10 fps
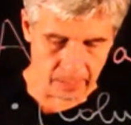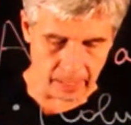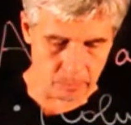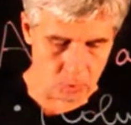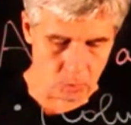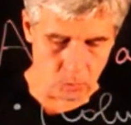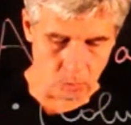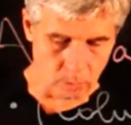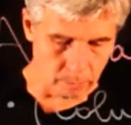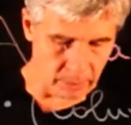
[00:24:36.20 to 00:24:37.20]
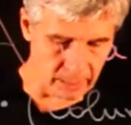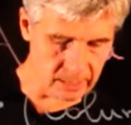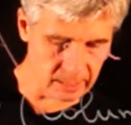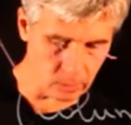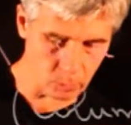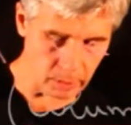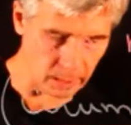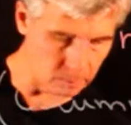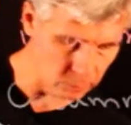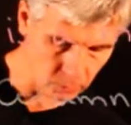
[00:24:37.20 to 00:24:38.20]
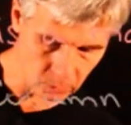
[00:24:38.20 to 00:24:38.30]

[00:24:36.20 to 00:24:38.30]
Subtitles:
times 2 plus 0 times